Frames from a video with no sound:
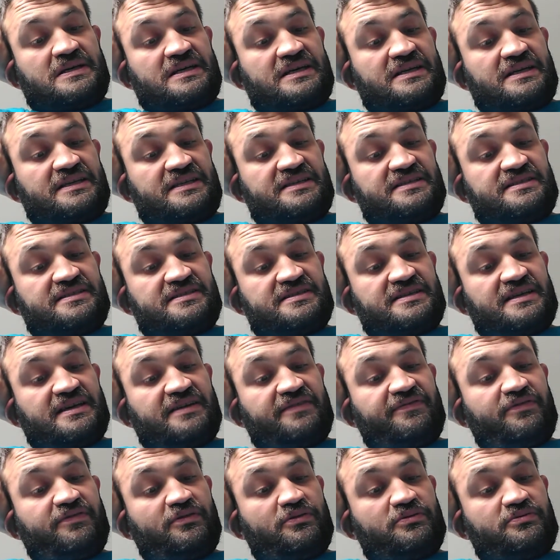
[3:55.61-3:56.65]
and these
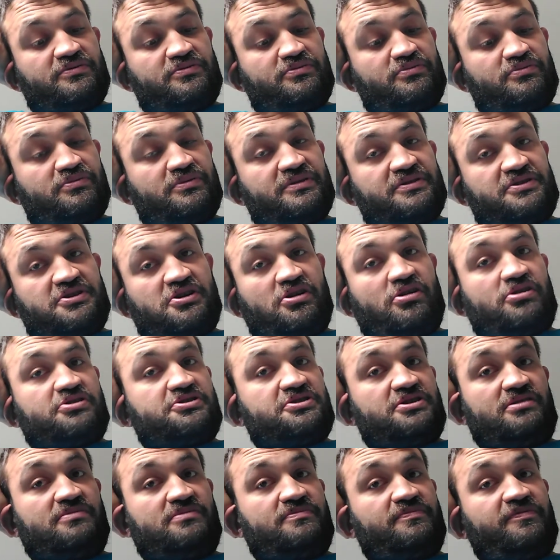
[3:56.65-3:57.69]
headphones will charge
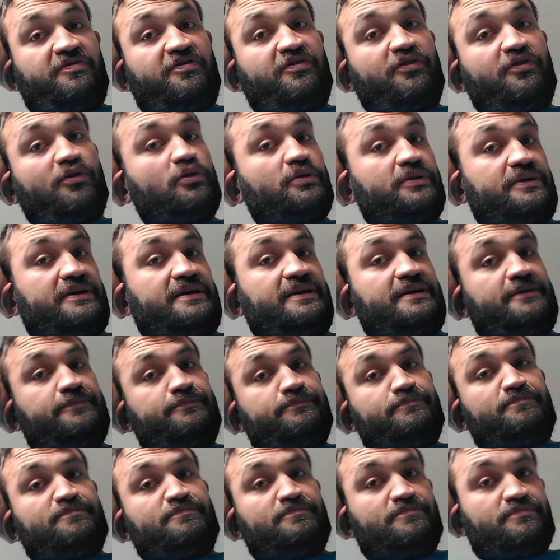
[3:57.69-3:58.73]
up fully
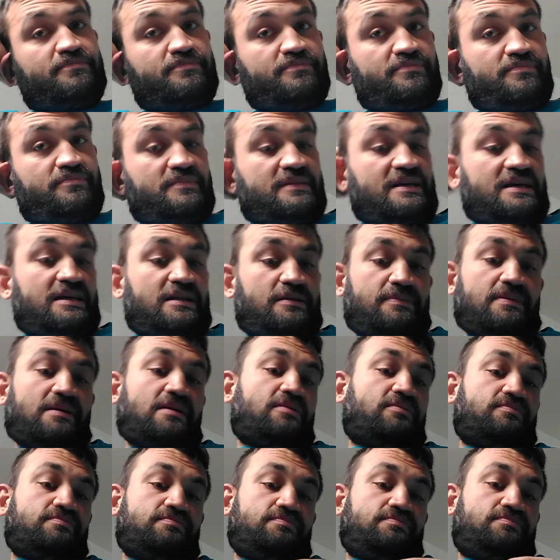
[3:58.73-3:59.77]
in
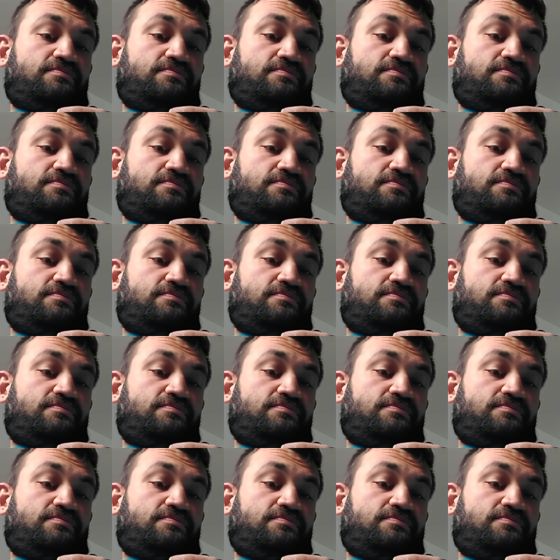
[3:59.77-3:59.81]
about